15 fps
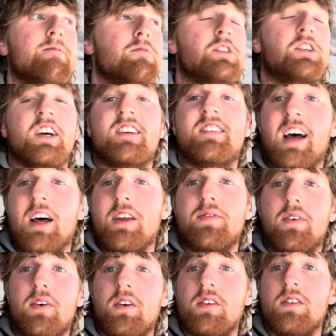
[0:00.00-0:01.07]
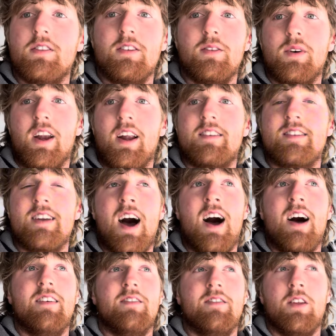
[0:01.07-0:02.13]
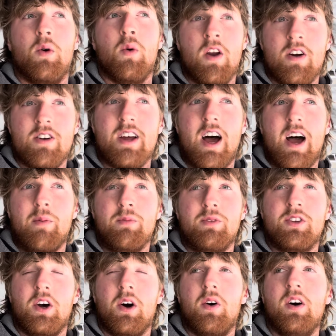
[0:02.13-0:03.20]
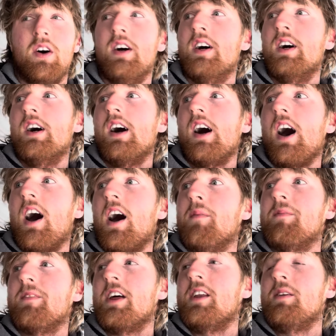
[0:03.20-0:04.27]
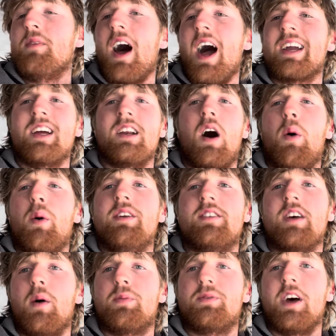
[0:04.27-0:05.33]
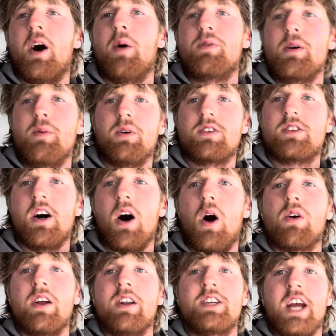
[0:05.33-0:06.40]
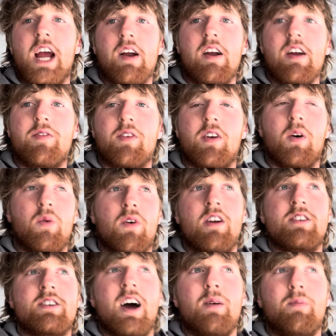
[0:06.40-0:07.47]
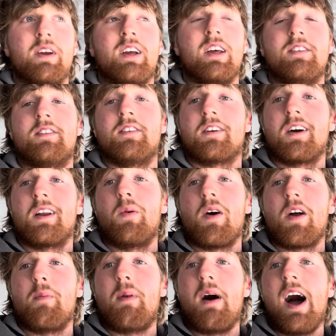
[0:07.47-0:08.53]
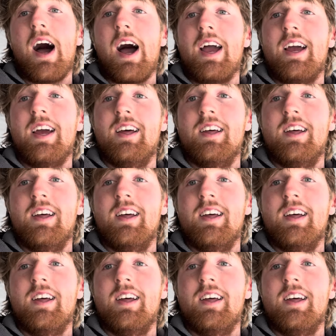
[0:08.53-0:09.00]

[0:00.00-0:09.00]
successful when it's not the winter time. So and I can always upsell people to oak and cherry for the winter time, because they're going to want to buy